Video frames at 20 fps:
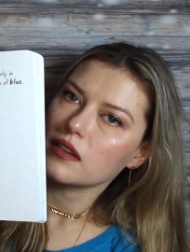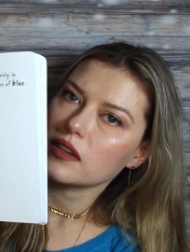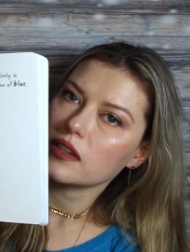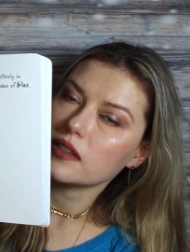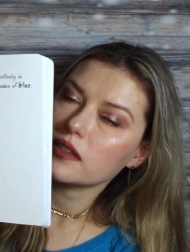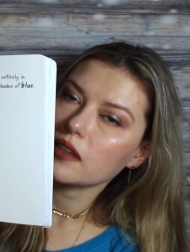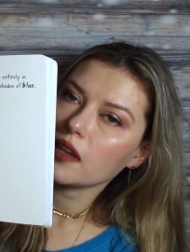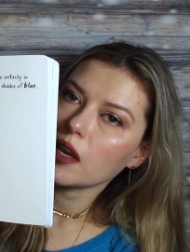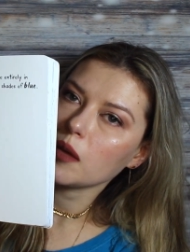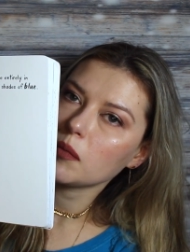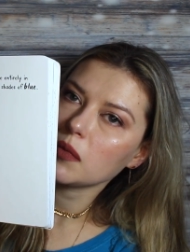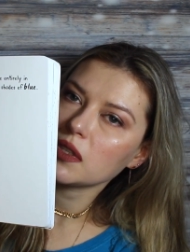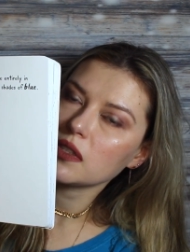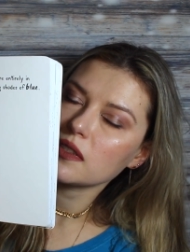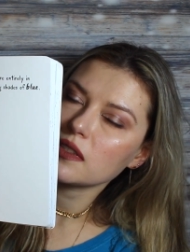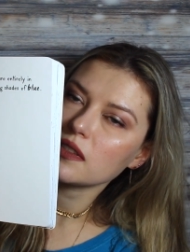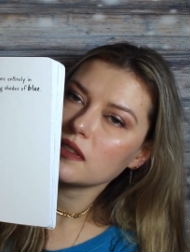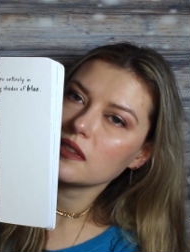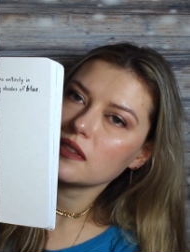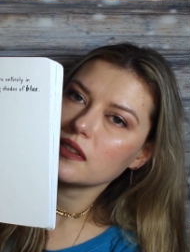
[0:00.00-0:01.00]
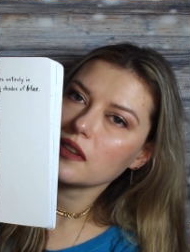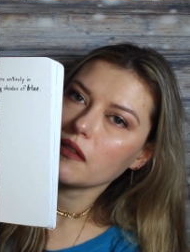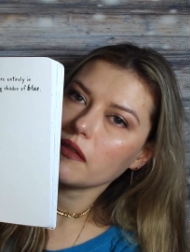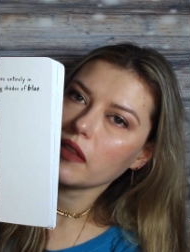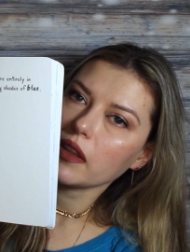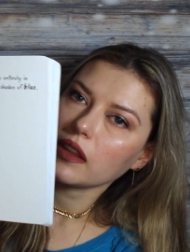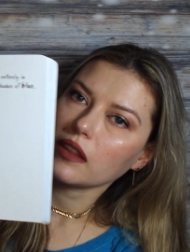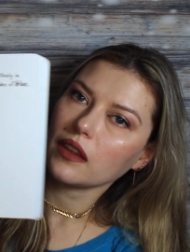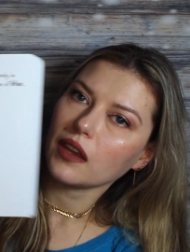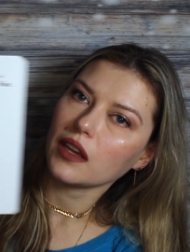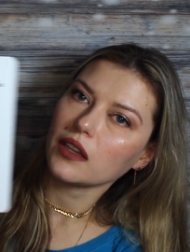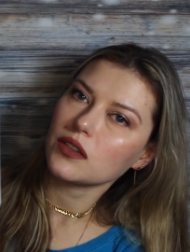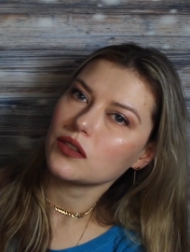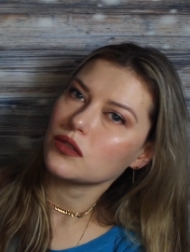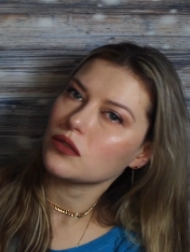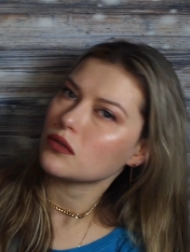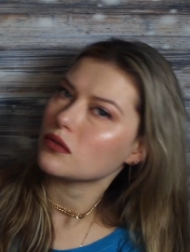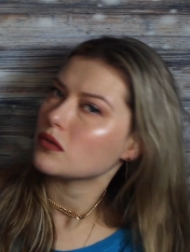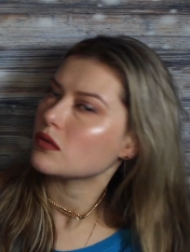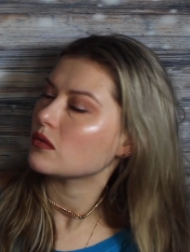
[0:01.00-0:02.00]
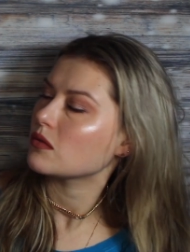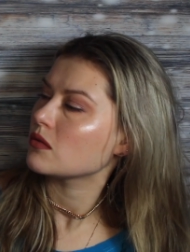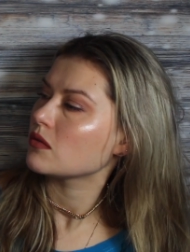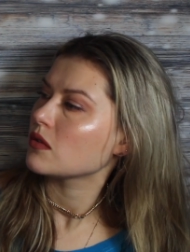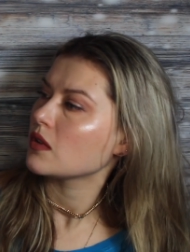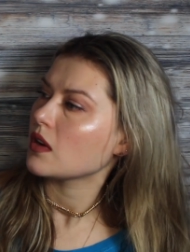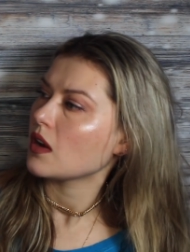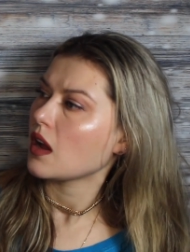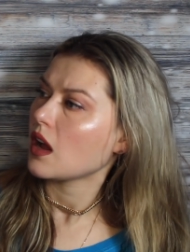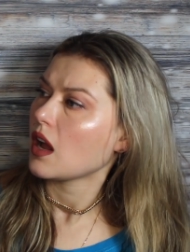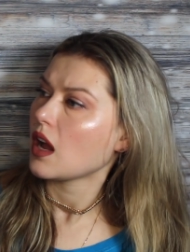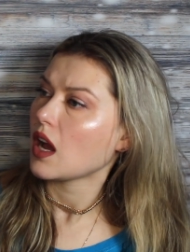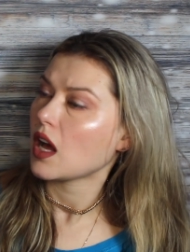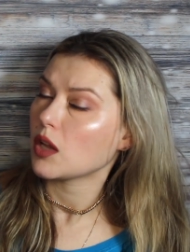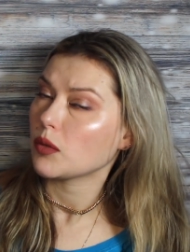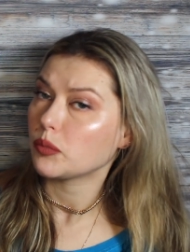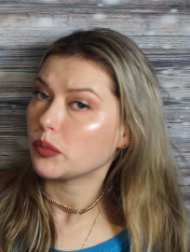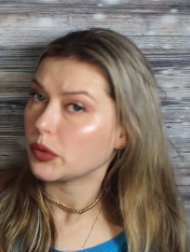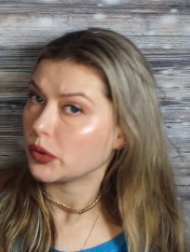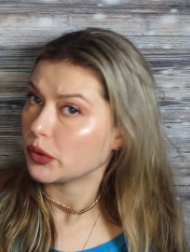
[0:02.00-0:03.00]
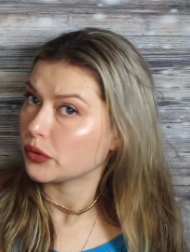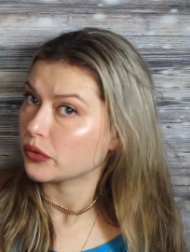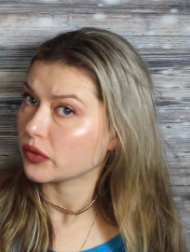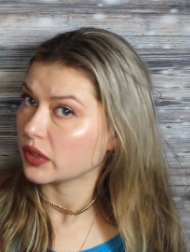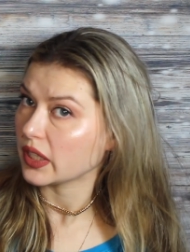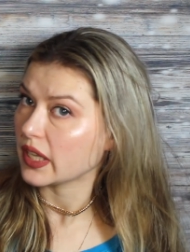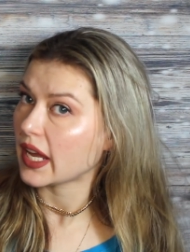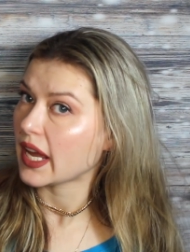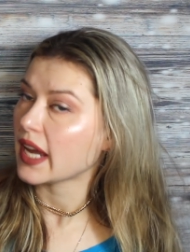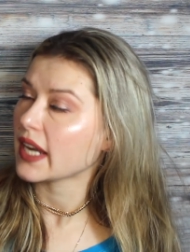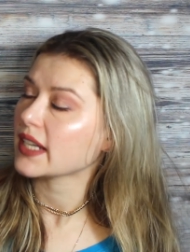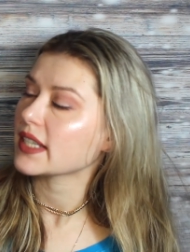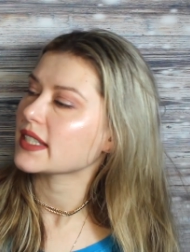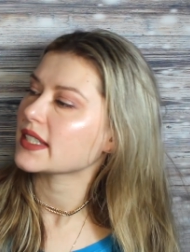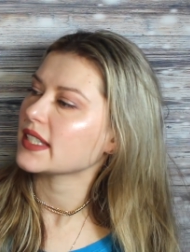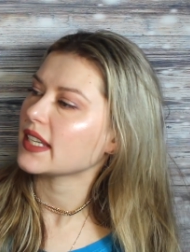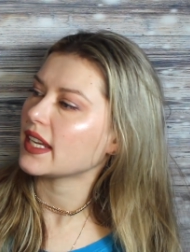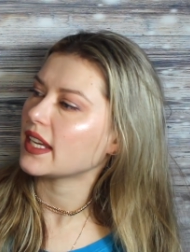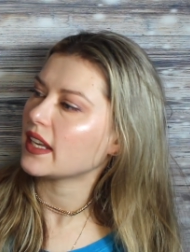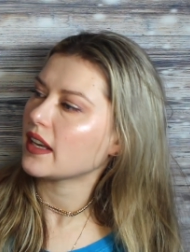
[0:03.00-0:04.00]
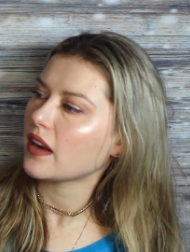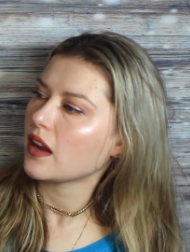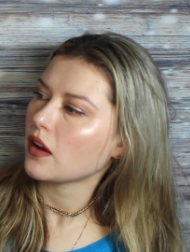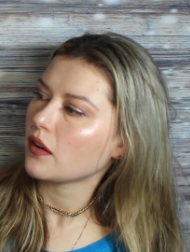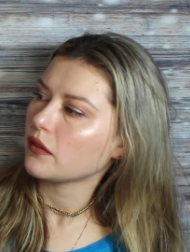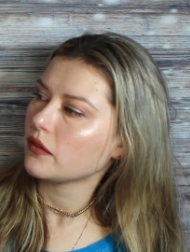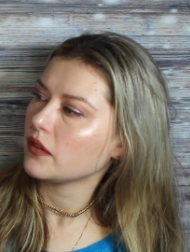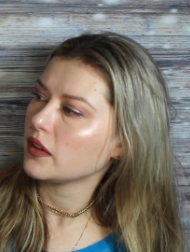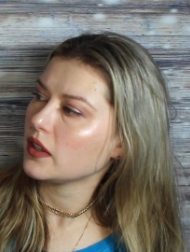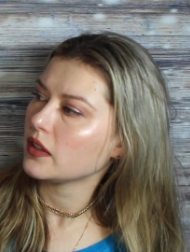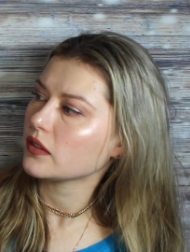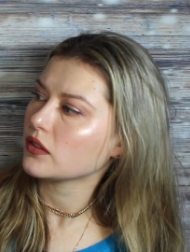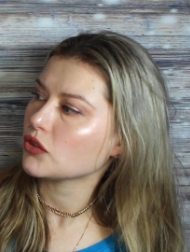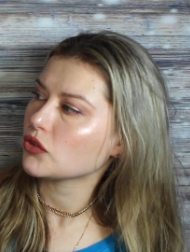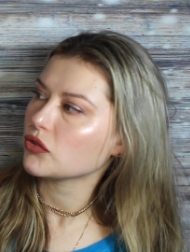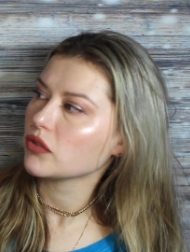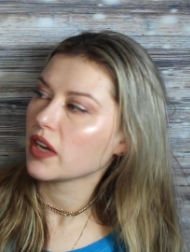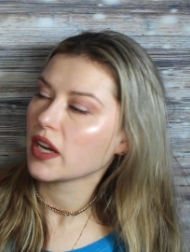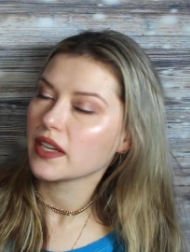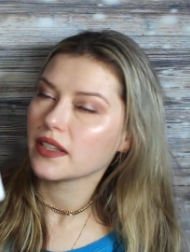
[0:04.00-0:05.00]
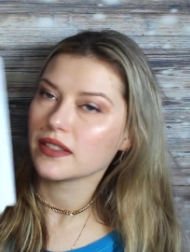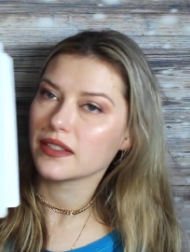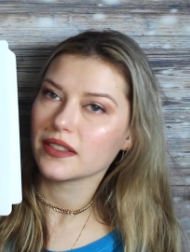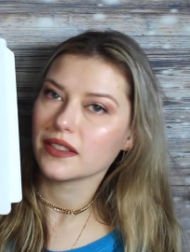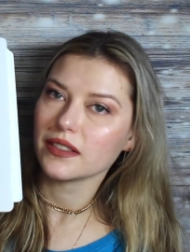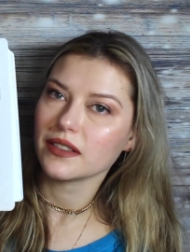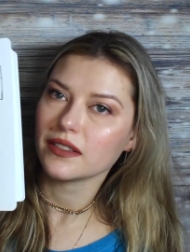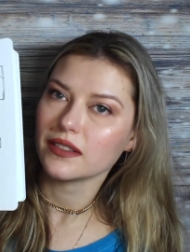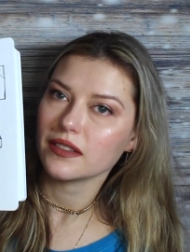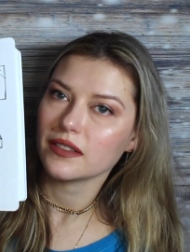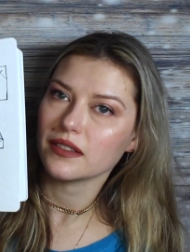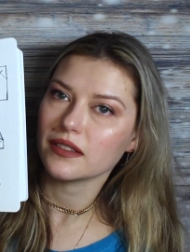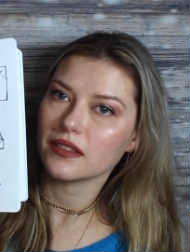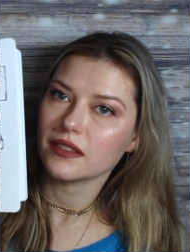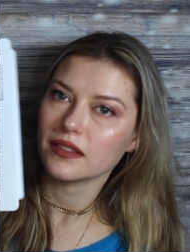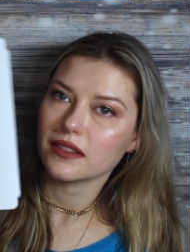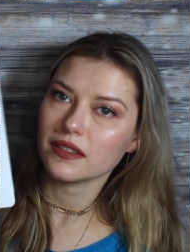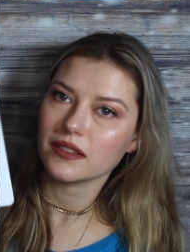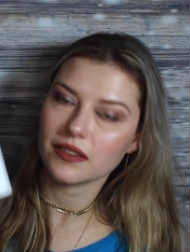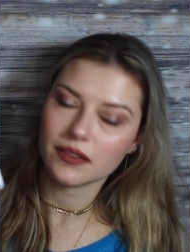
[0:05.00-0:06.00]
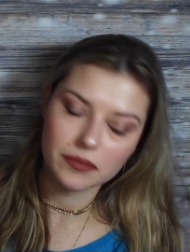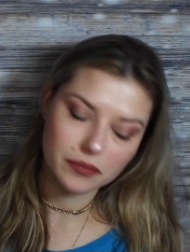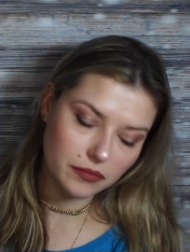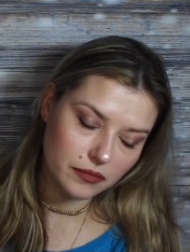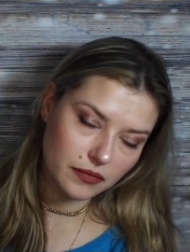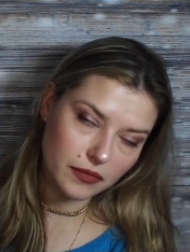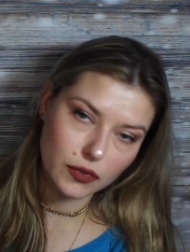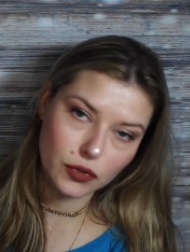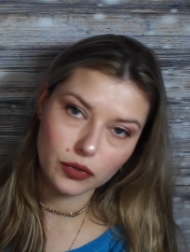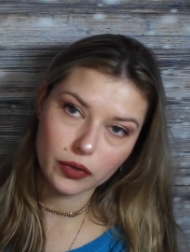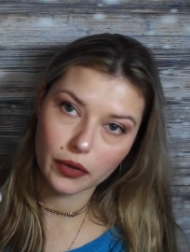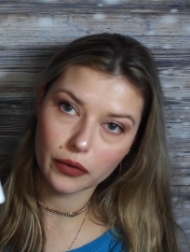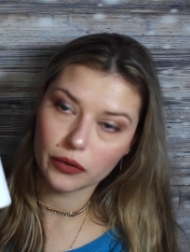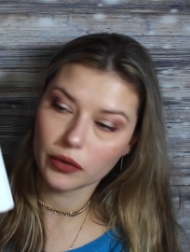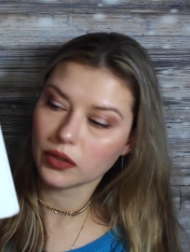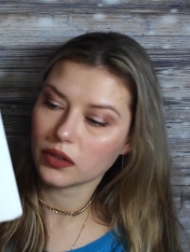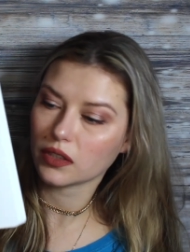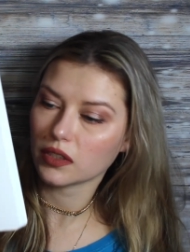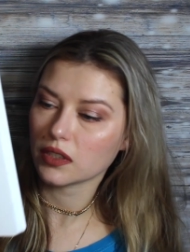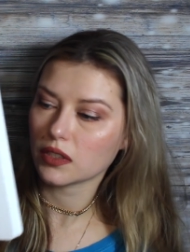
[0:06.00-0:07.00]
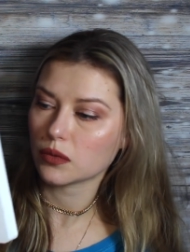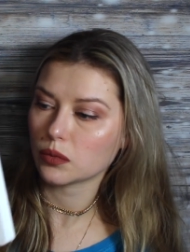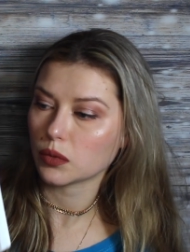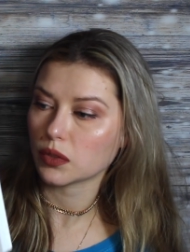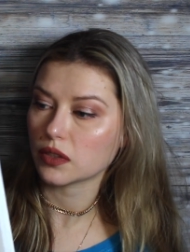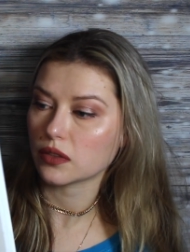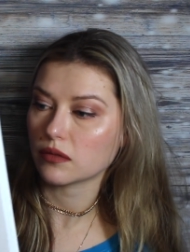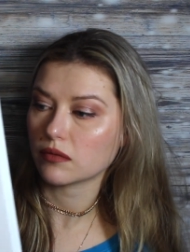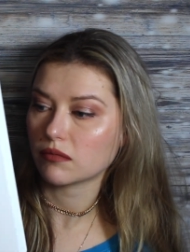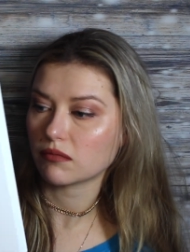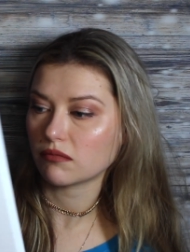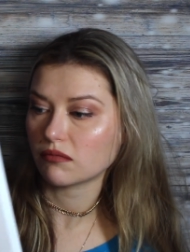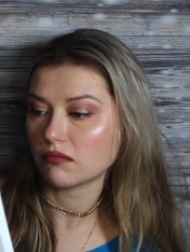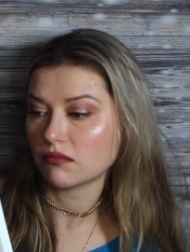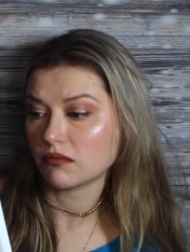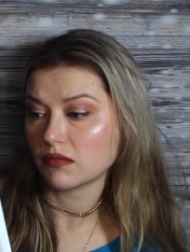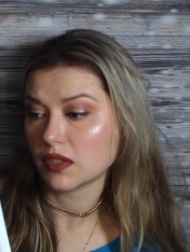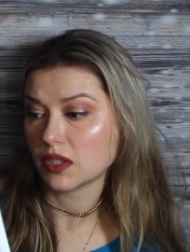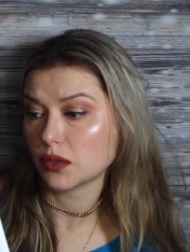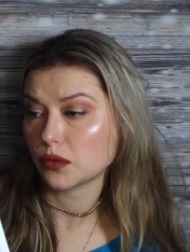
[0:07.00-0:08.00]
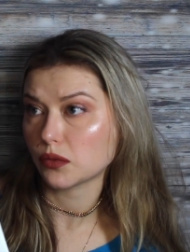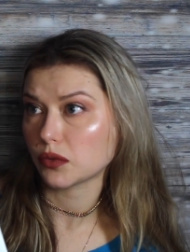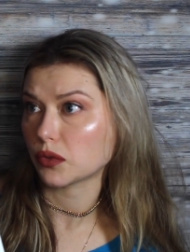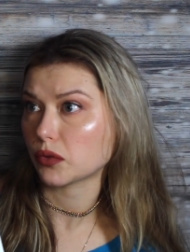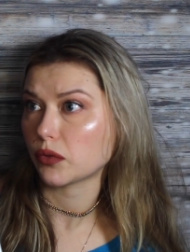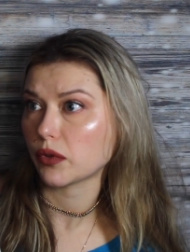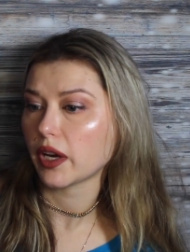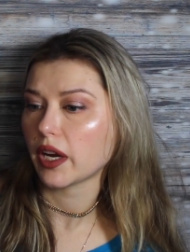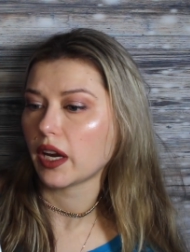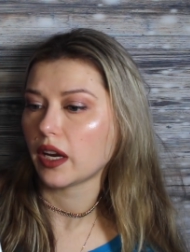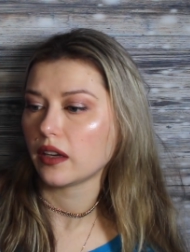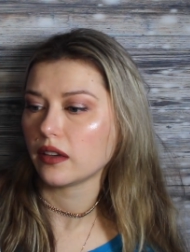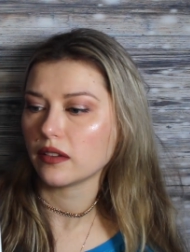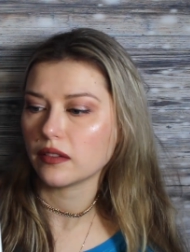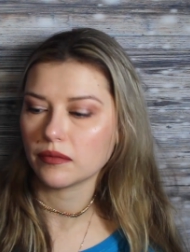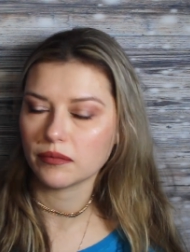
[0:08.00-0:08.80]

assignments and stuff like that to help you relax and not feel stressed. So I thought this was this was great.